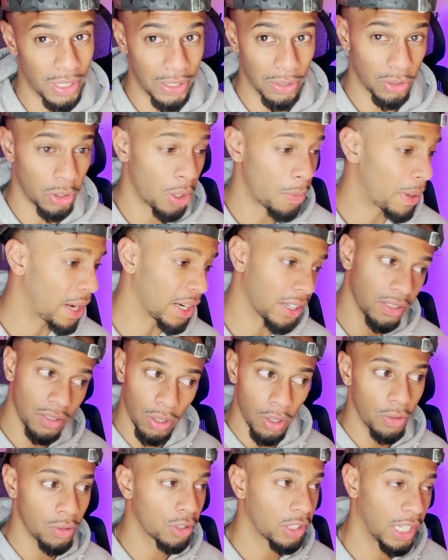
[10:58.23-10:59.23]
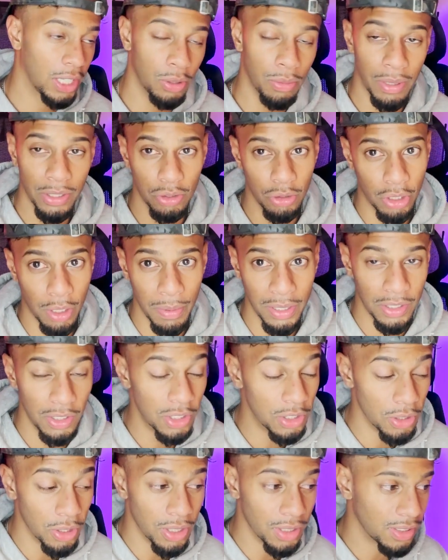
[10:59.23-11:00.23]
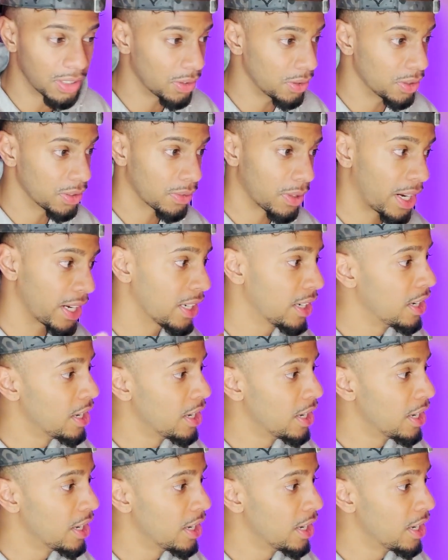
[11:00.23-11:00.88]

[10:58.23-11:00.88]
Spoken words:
Go back, go look at all my documented journey series, right?